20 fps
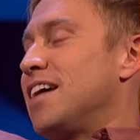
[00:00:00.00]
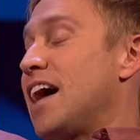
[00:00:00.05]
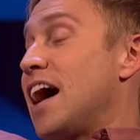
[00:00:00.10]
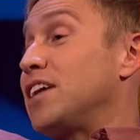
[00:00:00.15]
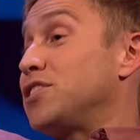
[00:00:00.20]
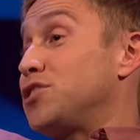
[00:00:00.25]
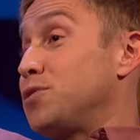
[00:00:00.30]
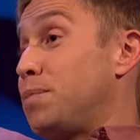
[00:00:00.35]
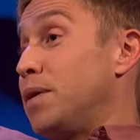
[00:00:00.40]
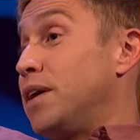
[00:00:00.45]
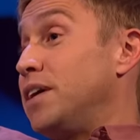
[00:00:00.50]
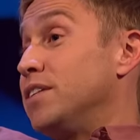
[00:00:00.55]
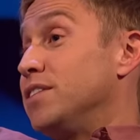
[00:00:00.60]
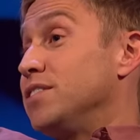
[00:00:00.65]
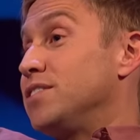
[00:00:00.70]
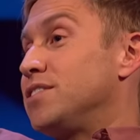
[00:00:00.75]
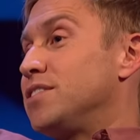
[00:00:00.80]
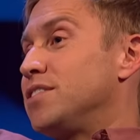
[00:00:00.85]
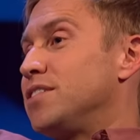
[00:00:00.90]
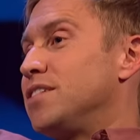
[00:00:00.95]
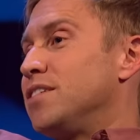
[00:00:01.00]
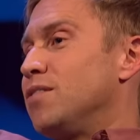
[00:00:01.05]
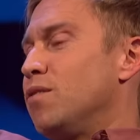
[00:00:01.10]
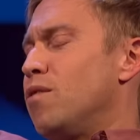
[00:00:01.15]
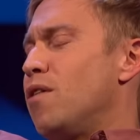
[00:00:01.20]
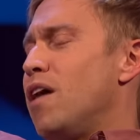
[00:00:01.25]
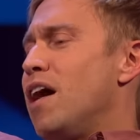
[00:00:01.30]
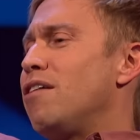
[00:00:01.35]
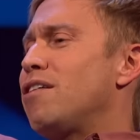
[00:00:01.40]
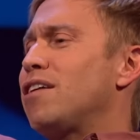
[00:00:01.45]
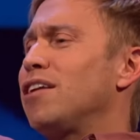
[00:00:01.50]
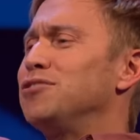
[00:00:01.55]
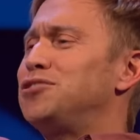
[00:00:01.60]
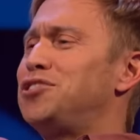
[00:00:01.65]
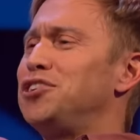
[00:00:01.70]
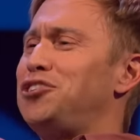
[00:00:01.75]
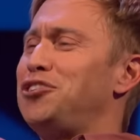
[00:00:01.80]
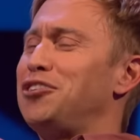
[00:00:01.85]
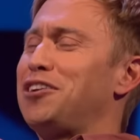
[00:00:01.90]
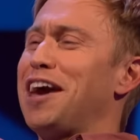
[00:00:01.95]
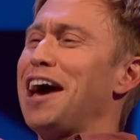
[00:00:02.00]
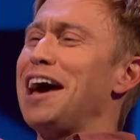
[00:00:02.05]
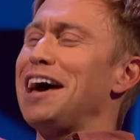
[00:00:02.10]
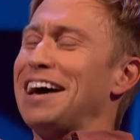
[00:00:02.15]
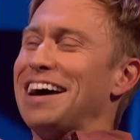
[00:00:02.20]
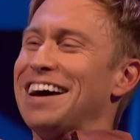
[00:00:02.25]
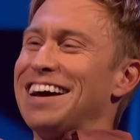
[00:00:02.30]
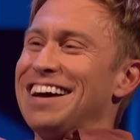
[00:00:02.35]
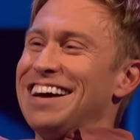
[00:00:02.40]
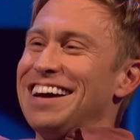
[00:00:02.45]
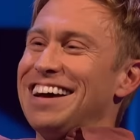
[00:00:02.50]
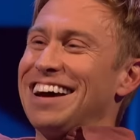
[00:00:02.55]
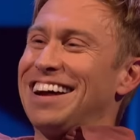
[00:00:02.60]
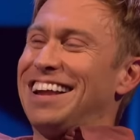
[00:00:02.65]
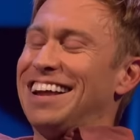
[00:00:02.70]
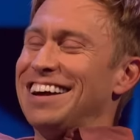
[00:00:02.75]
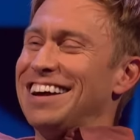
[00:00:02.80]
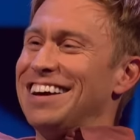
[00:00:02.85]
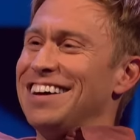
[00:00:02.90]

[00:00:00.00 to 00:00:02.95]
Has a penis? Yeah. Well, how close did you get? Like, no